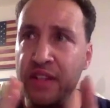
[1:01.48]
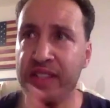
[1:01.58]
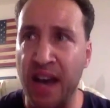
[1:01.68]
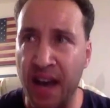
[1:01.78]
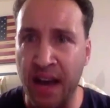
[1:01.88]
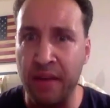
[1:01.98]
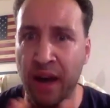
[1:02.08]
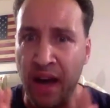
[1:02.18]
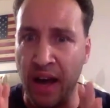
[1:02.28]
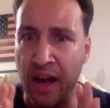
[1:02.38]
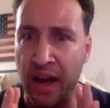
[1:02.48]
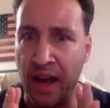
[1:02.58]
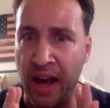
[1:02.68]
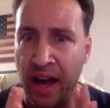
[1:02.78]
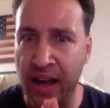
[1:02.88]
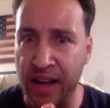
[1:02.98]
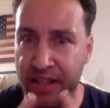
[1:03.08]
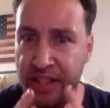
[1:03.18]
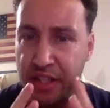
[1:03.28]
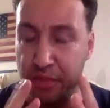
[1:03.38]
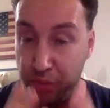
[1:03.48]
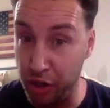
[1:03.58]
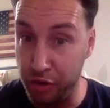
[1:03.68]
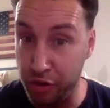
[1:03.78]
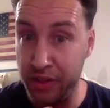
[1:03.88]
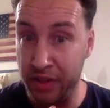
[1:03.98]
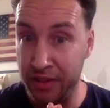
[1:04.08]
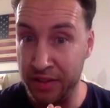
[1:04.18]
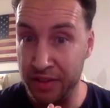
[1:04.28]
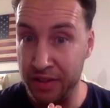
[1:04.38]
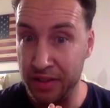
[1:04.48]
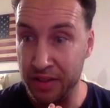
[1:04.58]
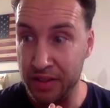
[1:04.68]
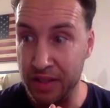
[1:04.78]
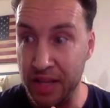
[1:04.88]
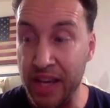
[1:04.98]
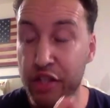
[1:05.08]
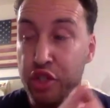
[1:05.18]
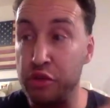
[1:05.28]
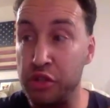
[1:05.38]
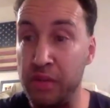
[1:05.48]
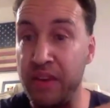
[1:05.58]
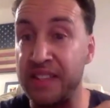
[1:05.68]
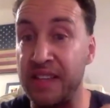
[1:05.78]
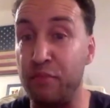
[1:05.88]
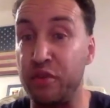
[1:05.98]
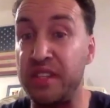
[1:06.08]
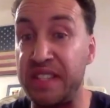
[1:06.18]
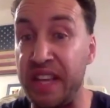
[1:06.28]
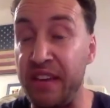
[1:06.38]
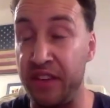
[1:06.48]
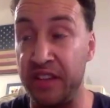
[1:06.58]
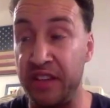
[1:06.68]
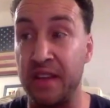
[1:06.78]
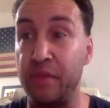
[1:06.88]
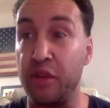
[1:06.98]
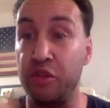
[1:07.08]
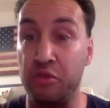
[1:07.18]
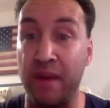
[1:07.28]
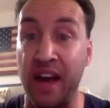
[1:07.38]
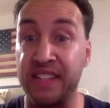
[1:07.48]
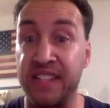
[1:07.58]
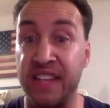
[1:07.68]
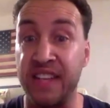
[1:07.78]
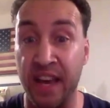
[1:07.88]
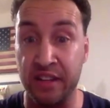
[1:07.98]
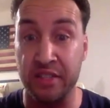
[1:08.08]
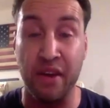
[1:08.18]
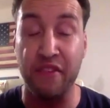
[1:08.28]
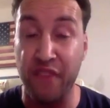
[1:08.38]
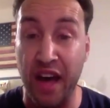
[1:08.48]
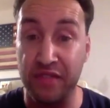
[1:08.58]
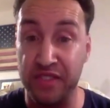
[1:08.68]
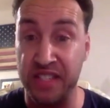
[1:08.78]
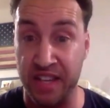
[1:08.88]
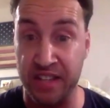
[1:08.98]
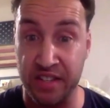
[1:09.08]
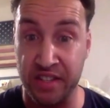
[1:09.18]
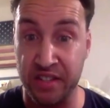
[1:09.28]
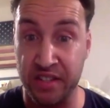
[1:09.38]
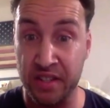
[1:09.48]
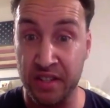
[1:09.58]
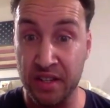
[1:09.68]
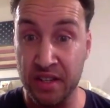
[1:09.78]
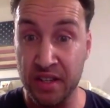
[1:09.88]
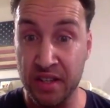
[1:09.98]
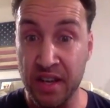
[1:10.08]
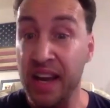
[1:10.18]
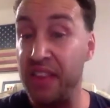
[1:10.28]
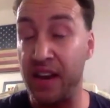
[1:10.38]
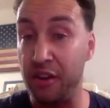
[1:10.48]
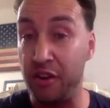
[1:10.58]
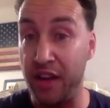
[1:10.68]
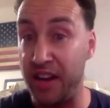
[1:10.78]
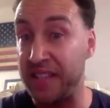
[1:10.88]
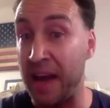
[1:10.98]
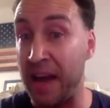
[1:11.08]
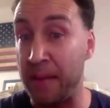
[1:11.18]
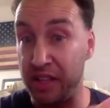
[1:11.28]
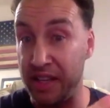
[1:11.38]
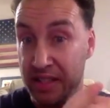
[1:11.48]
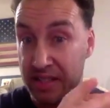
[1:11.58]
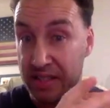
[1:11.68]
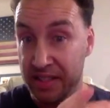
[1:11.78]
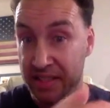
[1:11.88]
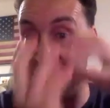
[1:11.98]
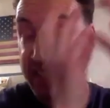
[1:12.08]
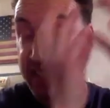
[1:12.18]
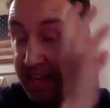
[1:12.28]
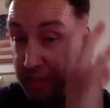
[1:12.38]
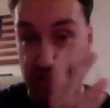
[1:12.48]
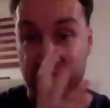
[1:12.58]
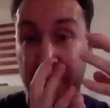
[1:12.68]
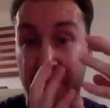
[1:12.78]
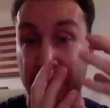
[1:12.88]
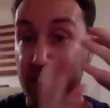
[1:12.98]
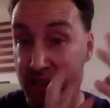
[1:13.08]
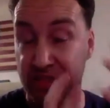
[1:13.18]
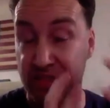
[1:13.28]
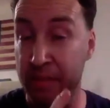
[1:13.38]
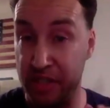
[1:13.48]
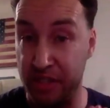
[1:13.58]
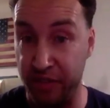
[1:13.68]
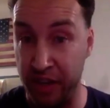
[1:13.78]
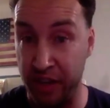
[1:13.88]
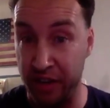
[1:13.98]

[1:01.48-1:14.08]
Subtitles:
time I explode, it's usually because I'm receiving something through my antennas, my five senses. And then I learned anatomically that takes place in my left hemisphere.